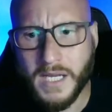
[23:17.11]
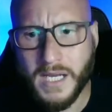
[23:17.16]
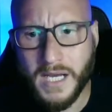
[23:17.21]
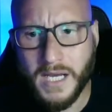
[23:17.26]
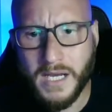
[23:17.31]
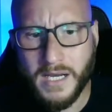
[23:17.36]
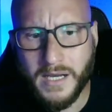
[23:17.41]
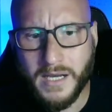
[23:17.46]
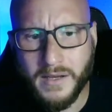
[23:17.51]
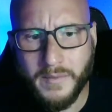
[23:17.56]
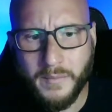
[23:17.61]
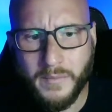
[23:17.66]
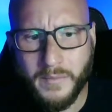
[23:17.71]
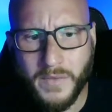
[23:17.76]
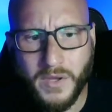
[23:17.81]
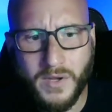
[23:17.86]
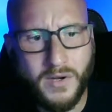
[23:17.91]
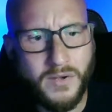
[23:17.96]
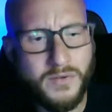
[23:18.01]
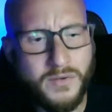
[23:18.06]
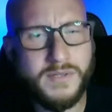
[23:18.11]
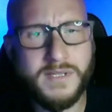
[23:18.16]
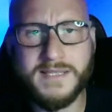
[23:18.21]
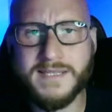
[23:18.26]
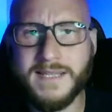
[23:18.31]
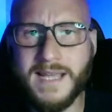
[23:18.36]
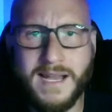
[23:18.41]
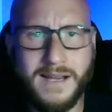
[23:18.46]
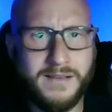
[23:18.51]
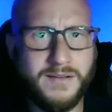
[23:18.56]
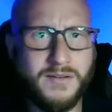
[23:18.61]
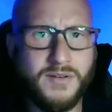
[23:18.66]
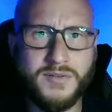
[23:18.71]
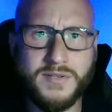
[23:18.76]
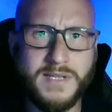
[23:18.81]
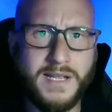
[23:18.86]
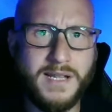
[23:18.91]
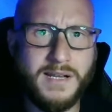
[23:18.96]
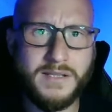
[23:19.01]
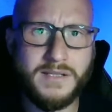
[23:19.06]
Her
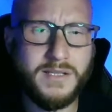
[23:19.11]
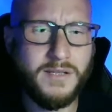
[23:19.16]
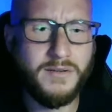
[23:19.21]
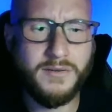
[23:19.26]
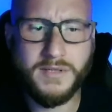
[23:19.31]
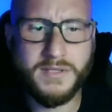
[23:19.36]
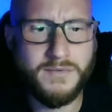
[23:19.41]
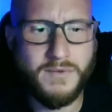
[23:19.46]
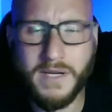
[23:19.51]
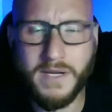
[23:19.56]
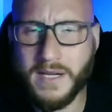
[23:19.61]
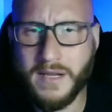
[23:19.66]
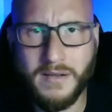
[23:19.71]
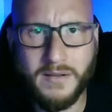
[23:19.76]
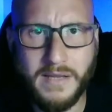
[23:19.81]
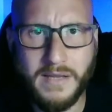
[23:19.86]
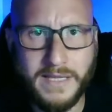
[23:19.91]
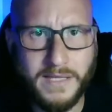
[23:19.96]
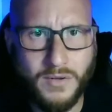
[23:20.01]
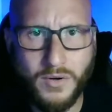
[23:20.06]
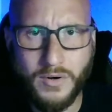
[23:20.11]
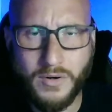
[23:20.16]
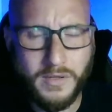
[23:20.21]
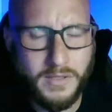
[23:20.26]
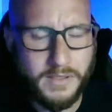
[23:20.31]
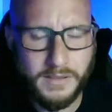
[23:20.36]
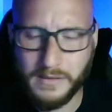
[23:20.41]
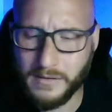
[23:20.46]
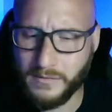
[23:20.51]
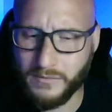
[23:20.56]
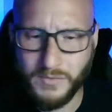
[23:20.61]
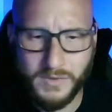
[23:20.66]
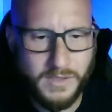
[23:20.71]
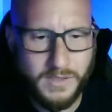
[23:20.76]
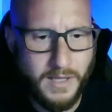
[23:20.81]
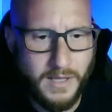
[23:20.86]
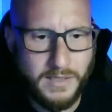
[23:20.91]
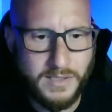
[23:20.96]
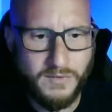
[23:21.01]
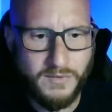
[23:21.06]
Static series right now, like the arc
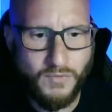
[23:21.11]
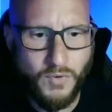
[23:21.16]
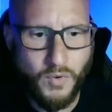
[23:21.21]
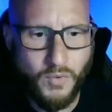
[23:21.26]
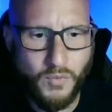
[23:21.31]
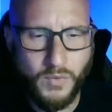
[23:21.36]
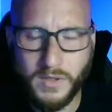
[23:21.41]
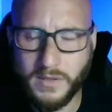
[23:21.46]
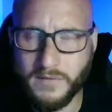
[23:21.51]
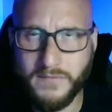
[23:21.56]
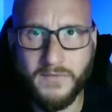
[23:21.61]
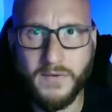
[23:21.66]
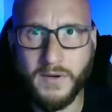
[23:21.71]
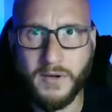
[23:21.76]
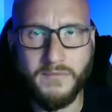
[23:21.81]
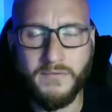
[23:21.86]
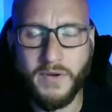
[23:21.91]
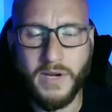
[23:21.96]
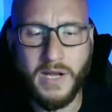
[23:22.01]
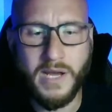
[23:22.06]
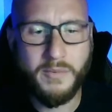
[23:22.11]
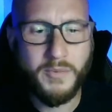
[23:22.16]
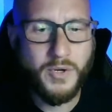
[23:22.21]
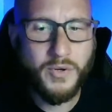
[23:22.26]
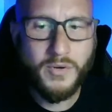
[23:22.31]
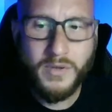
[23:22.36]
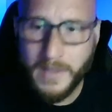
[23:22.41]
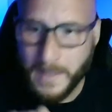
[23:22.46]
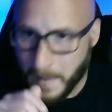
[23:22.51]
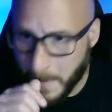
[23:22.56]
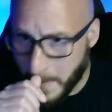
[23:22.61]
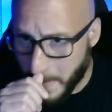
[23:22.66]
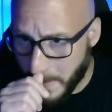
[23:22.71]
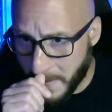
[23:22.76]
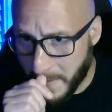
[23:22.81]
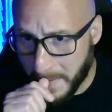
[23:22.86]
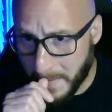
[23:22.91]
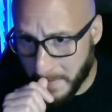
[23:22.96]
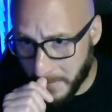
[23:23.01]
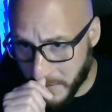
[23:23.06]
that she wrote, is freaking phenomenal.
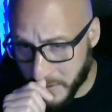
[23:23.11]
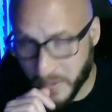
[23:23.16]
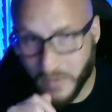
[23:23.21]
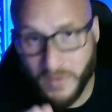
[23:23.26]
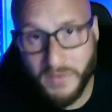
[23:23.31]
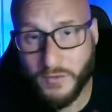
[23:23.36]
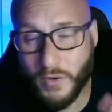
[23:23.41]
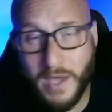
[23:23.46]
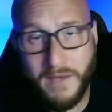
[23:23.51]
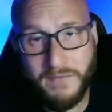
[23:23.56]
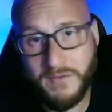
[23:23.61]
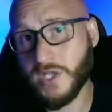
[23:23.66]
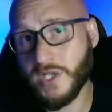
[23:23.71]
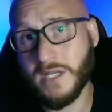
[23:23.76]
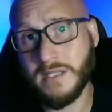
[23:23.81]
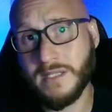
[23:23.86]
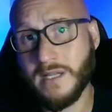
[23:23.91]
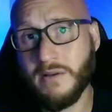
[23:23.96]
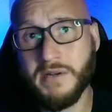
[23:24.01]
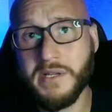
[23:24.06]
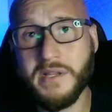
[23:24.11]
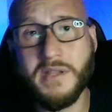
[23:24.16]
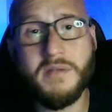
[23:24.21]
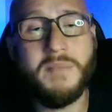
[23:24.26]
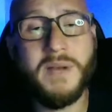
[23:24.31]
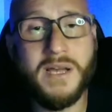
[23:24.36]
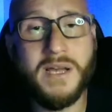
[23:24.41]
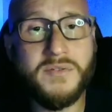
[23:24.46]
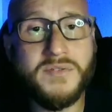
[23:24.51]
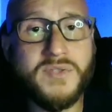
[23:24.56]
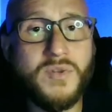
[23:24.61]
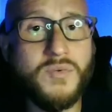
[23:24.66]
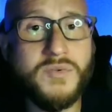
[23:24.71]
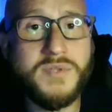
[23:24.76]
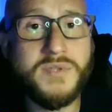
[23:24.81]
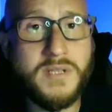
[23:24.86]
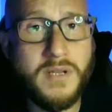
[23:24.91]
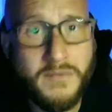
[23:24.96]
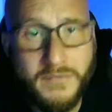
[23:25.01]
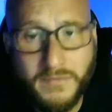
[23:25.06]
So if you haven't checked out any of the Milestone
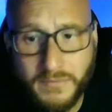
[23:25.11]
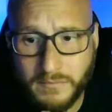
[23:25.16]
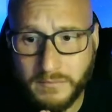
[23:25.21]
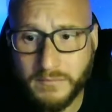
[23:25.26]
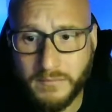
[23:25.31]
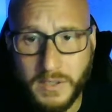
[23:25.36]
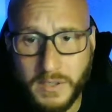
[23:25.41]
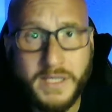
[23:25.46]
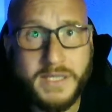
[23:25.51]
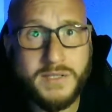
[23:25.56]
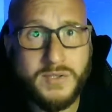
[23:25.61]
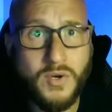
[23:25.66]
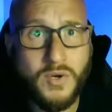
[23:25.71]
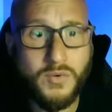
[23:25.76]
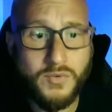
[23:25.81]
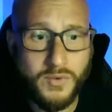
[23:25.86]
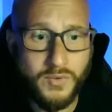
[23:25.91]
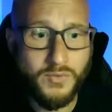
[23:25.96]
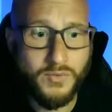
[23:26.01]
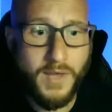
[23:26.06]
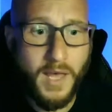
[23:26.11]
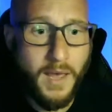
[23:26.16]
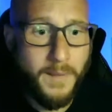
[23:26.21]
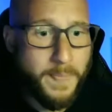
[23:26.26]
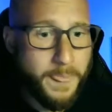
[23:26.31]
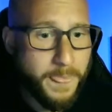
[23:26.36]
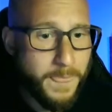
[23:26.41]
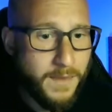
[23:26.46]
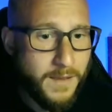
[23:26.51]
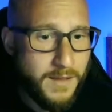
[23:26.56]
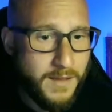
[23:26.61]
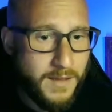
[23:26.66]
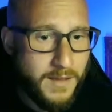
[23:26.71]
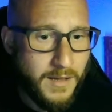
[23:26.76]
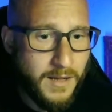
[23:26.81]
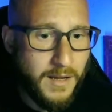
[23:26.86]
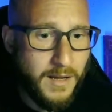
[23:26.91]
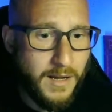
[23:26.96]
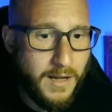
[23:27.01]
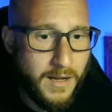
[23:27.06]
stuff, please go do
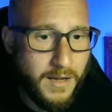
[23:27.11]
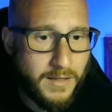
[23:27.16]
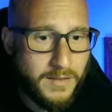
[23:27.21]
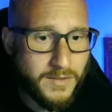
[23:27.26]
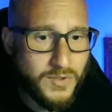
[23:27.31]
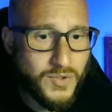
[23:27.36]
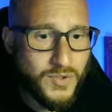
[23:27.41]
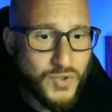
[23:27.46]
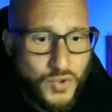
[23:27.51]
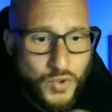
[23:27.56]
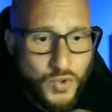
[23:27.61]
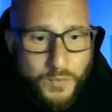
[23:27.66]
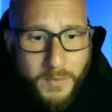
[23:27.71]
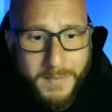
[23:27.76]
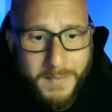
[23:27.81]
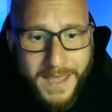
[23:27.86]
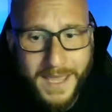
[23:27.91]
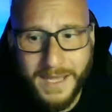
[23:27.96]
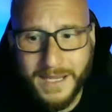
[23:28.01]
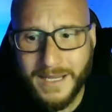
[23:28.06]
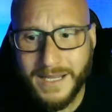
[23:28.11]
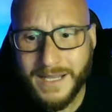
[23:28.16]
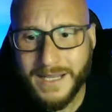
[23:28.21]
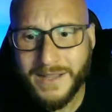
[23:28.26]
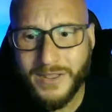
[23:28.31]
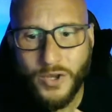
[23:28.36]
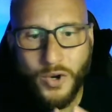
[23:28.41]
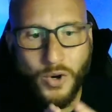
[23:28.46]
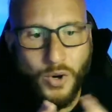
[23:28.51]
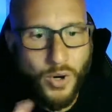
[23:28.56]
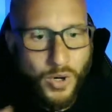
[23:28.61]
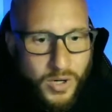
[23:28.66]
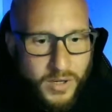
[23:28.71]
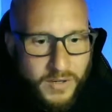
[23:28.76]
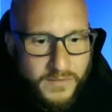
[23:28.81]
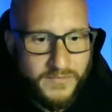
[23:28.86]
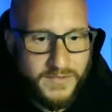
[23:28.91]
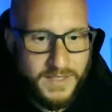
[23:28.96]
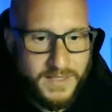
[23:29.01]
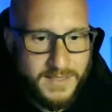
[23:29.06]
that. Superman: The
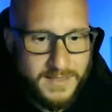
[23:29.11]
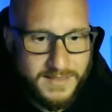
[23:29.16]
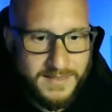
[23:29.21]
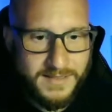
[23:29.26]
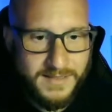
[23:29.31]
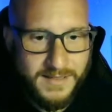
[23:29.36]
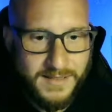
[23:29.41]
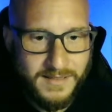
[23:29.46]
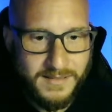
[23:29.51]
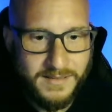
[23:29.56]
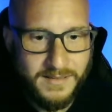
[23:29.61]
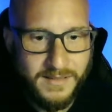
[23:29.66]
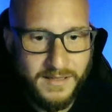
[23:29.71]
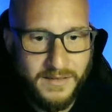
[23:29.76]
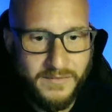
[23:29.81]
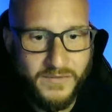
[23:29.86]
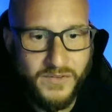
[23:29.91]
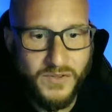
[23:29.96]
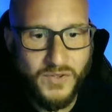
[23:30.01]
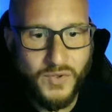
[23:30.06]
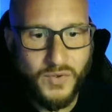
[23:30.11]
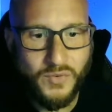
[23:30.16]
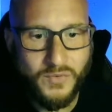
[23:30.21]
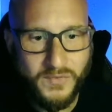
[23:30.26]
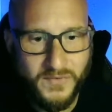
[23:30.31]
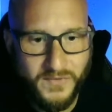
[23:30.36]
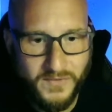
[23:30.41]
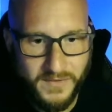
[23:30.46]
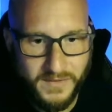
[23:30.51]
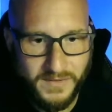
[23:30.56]
Harvest of Youth.